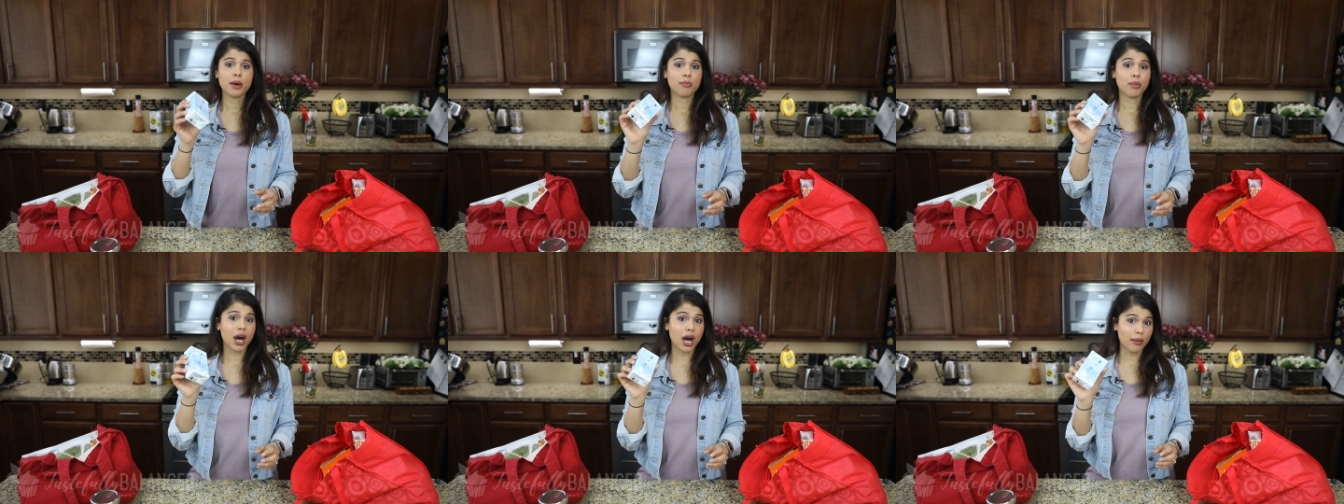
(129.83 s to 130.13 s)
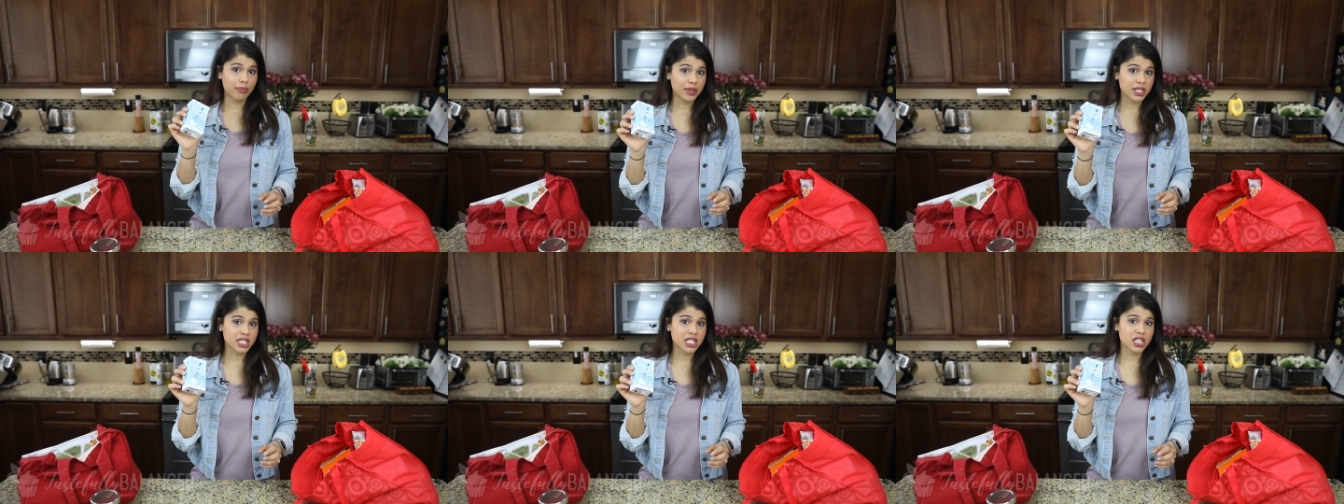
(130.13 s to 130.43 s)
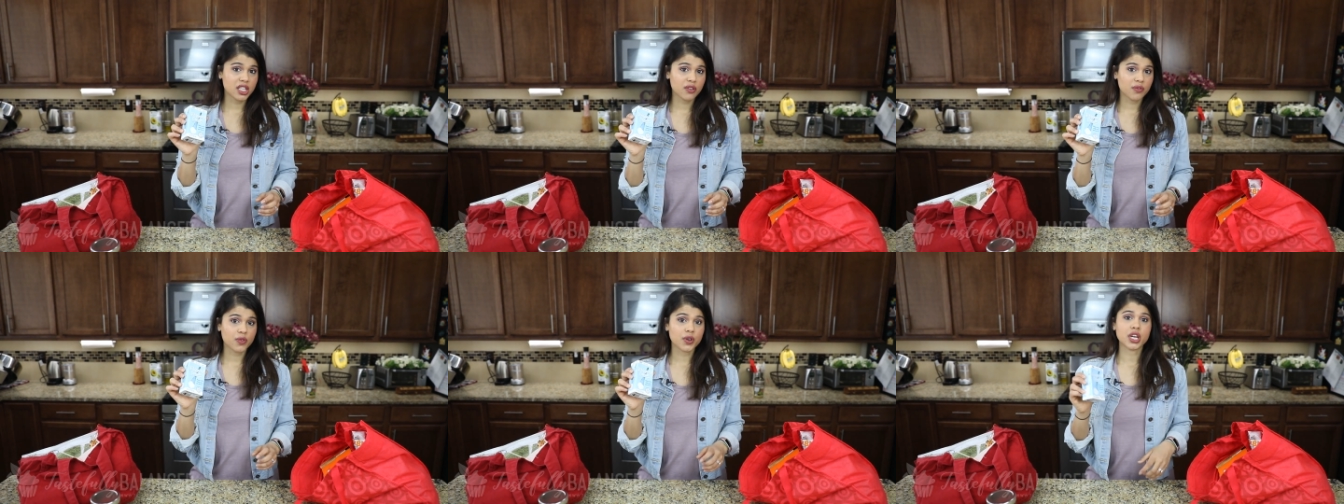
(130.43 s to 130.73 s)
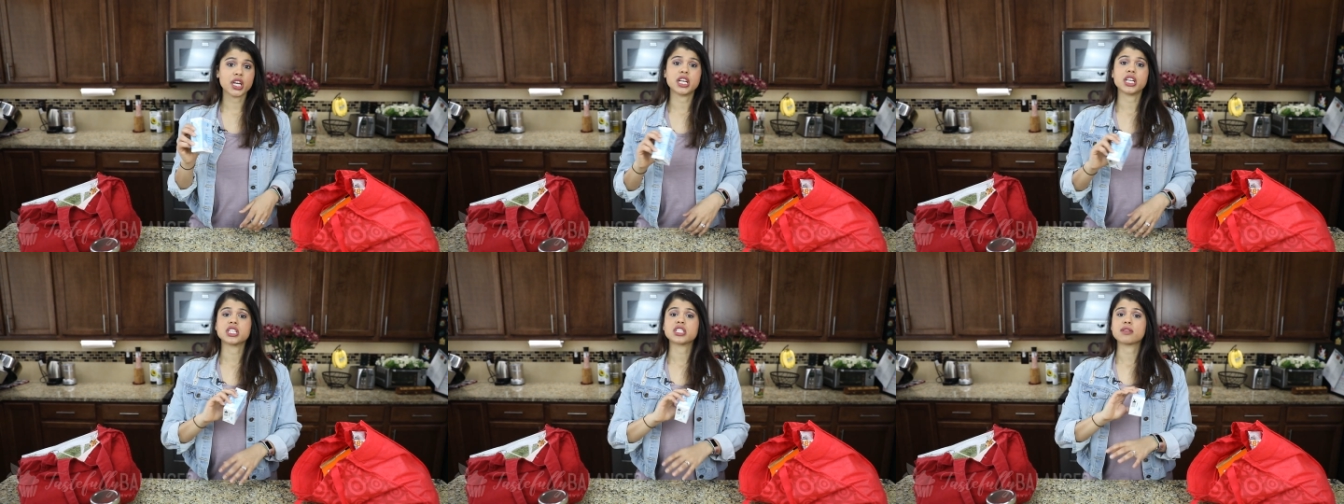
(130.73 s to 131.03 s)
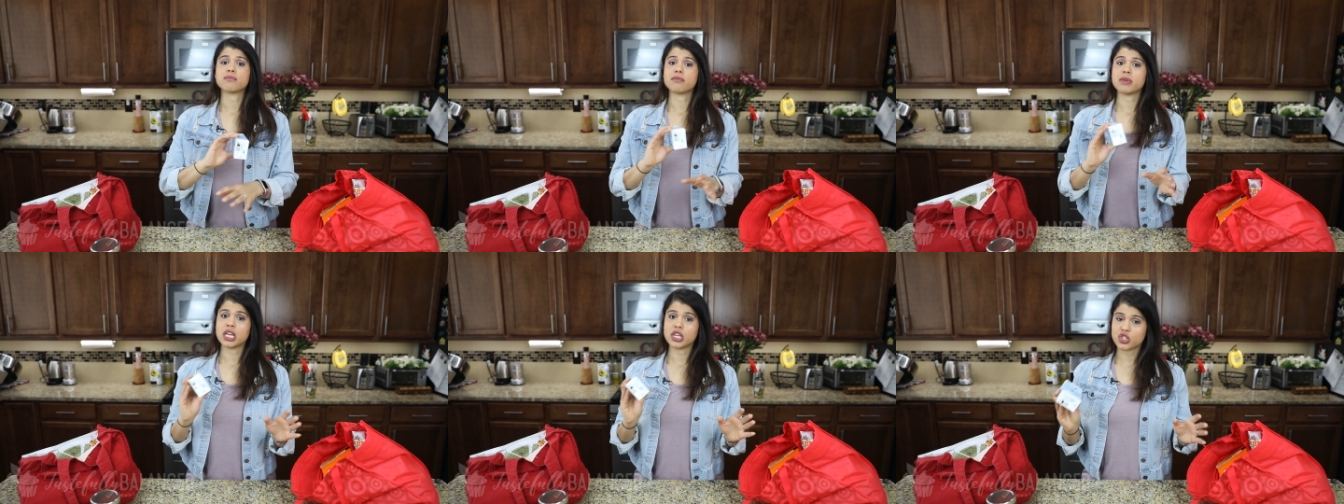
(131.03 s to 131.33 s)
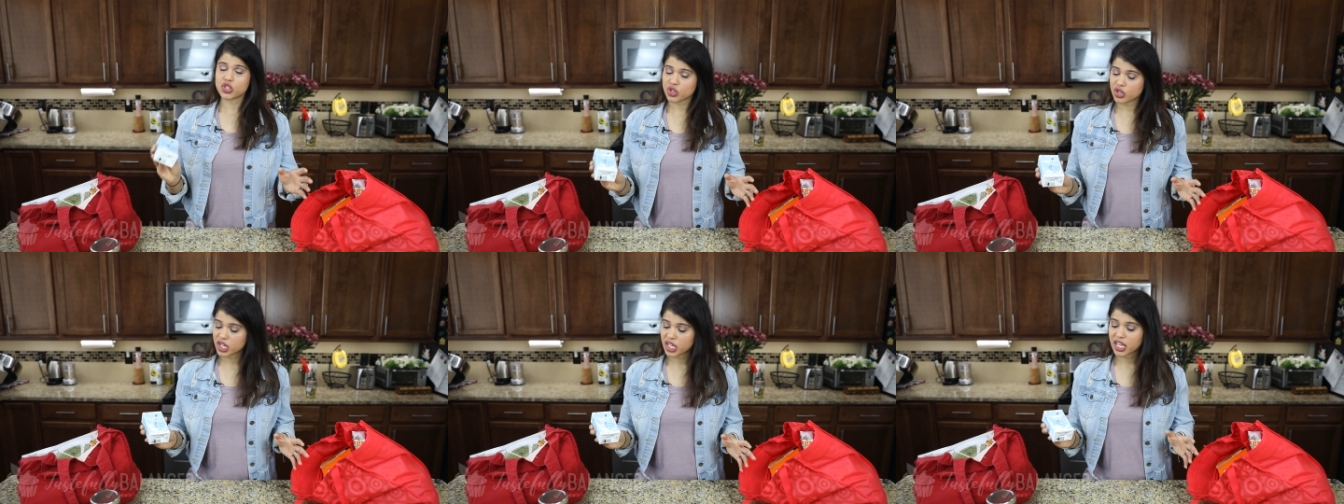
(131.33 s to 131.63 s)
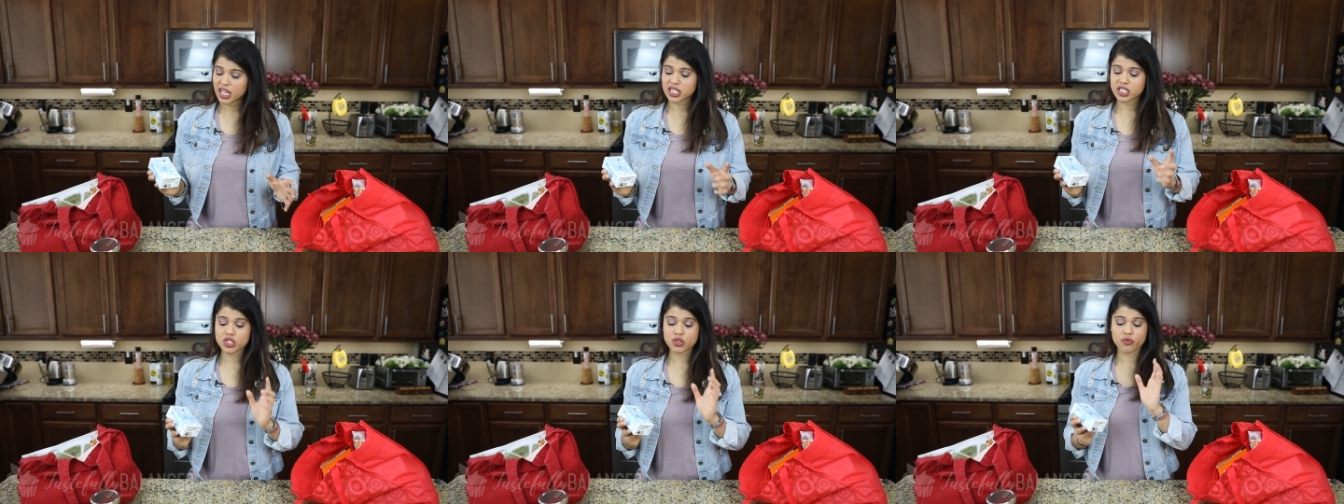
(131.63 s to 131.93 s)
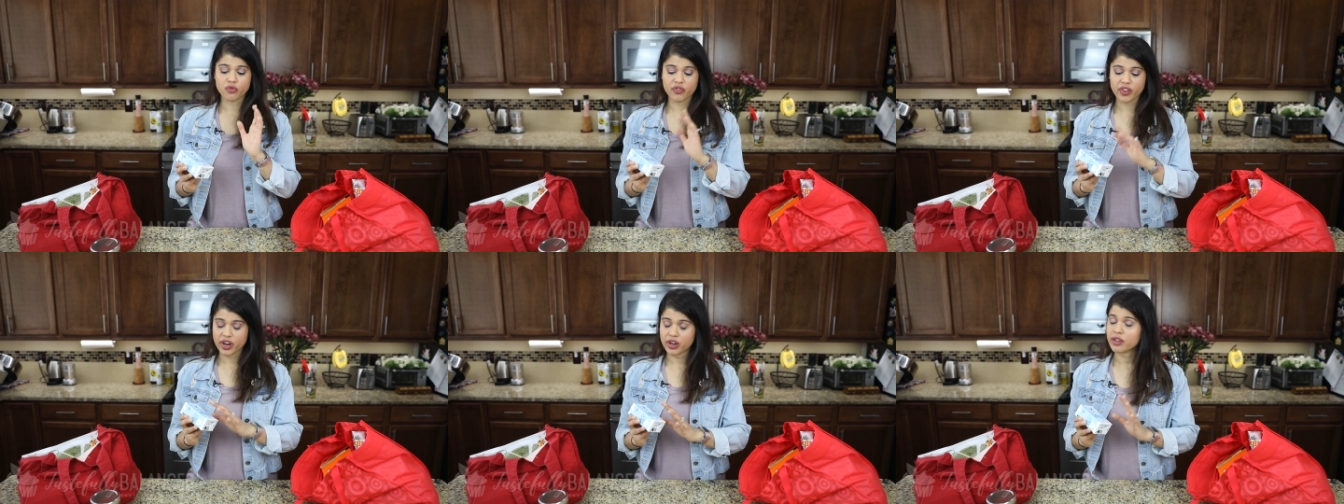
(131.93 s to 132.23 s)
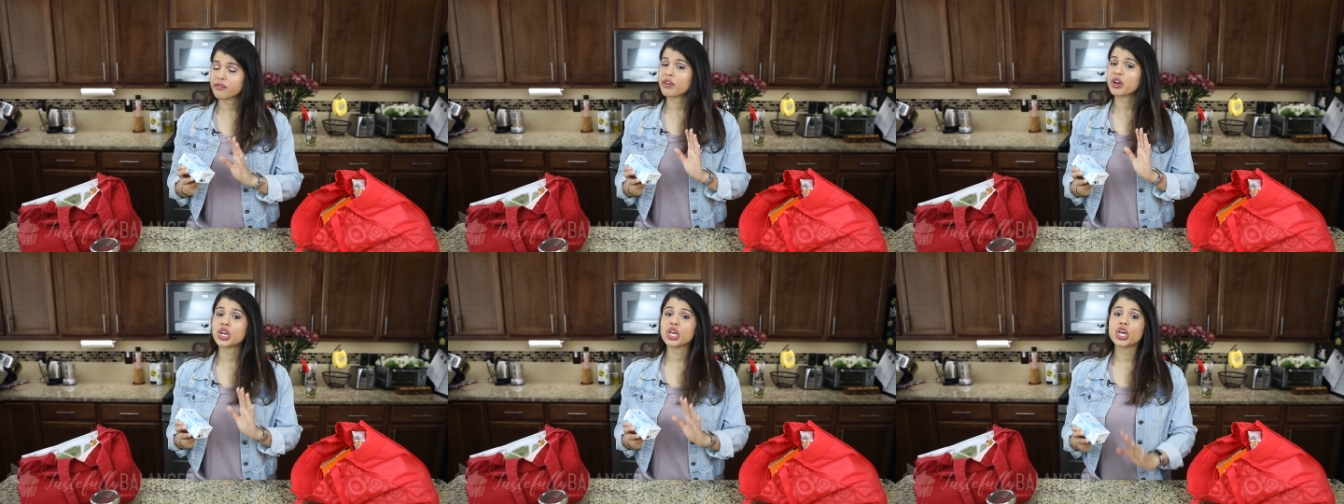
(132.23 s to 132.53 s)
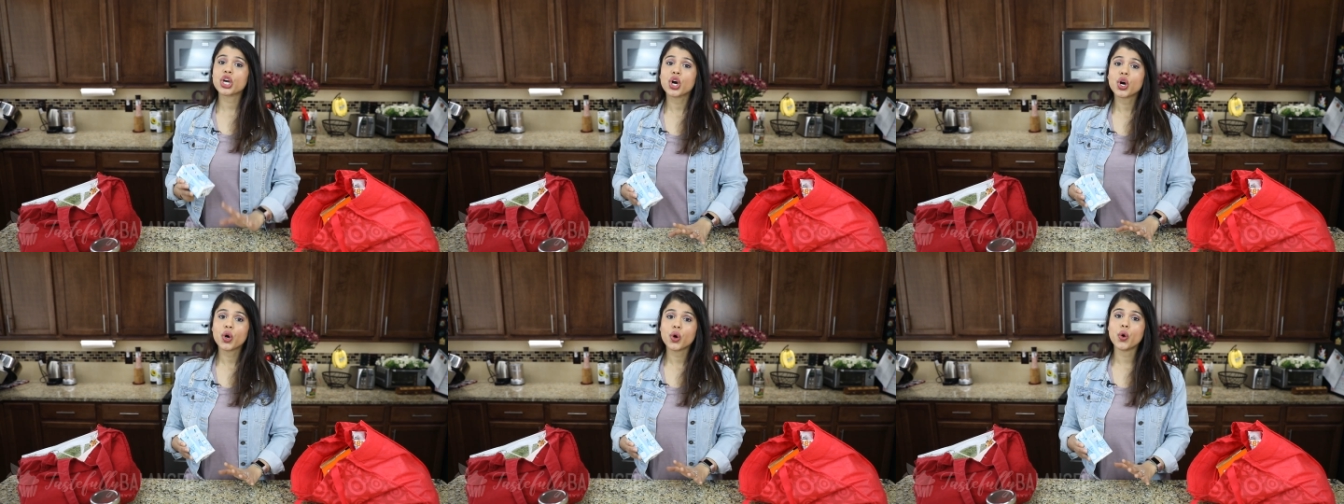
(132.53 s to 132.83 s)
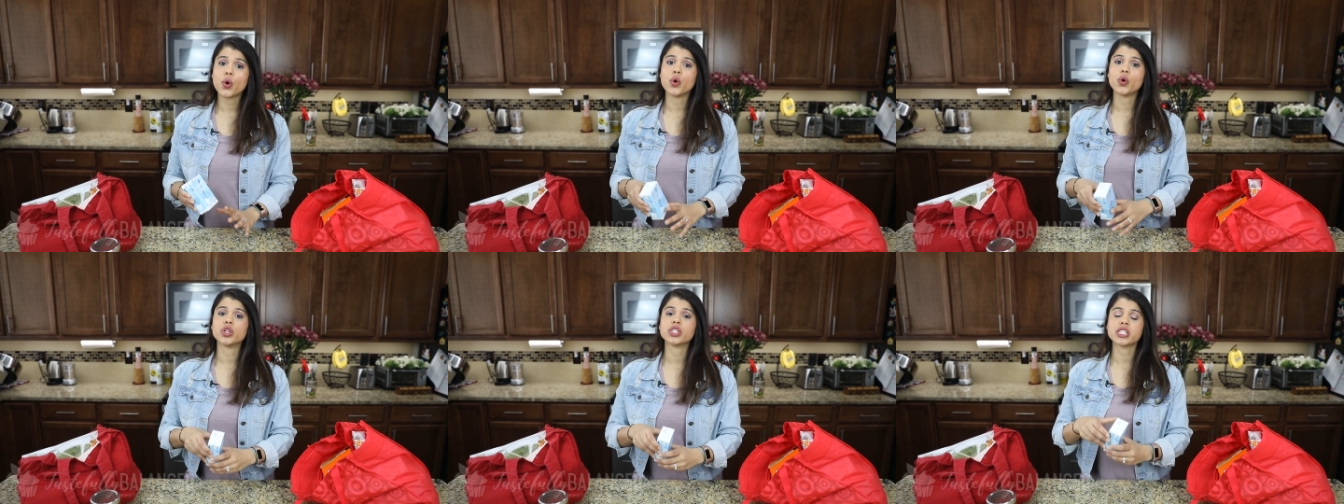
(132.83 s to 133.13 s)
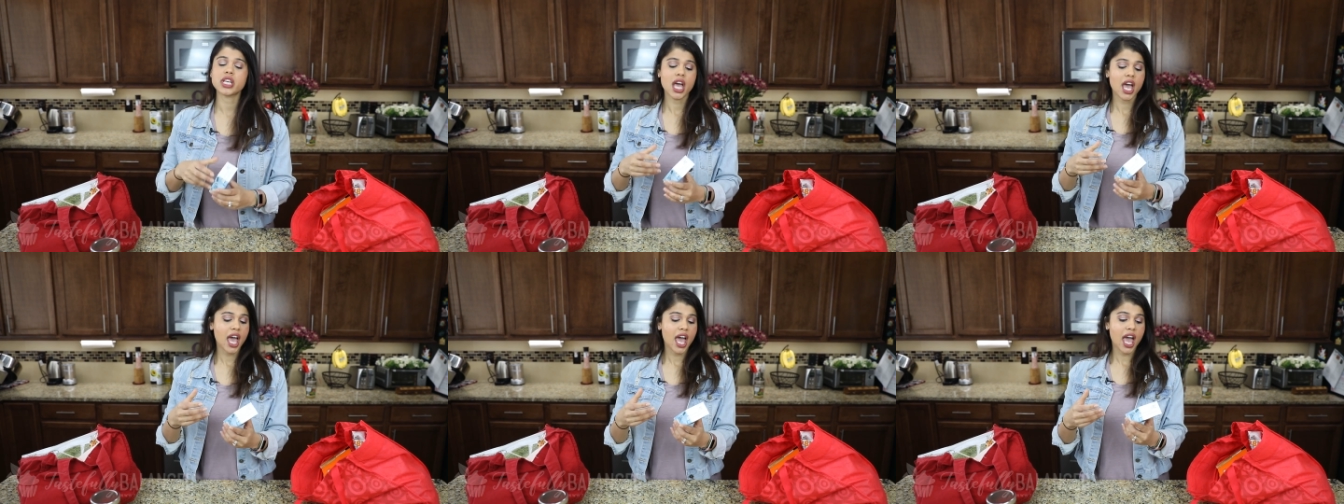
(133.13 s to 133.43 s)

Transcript: pop this in the fridge, make sure it gets very cold,